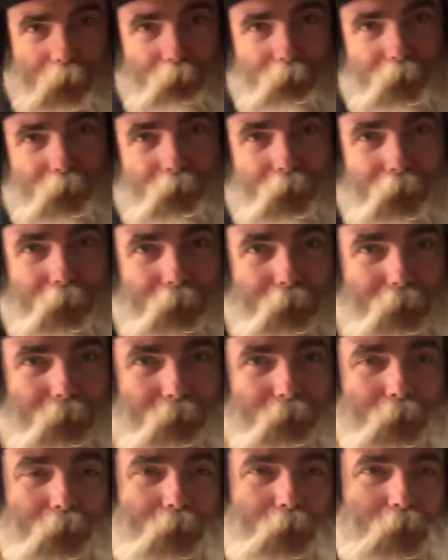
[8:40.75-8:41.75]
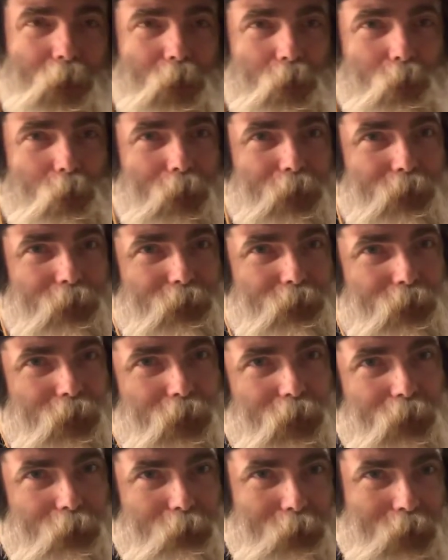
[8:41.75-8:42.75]
in here with
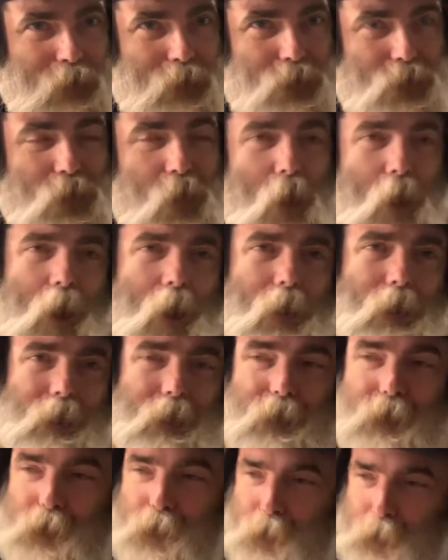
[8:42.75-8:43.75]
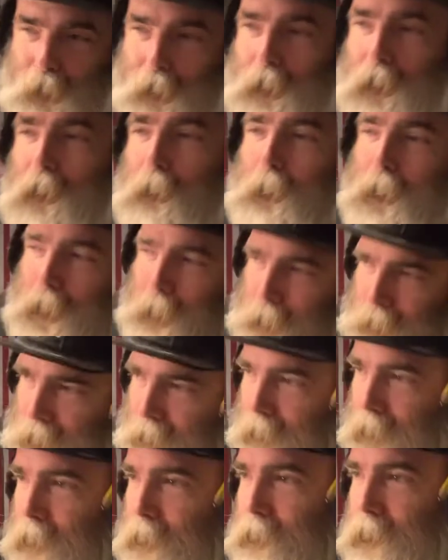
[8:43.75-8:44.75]
my saw, doing a little bit of
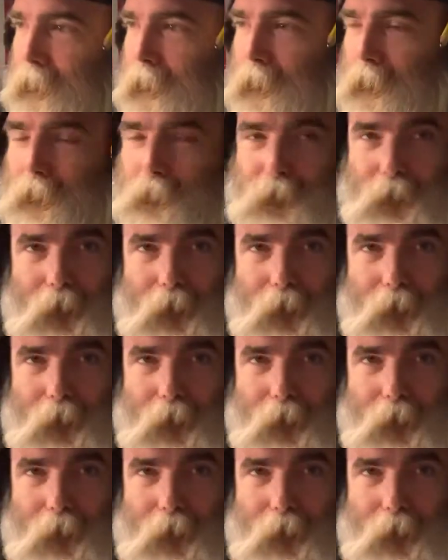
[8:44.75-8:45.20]
playing around.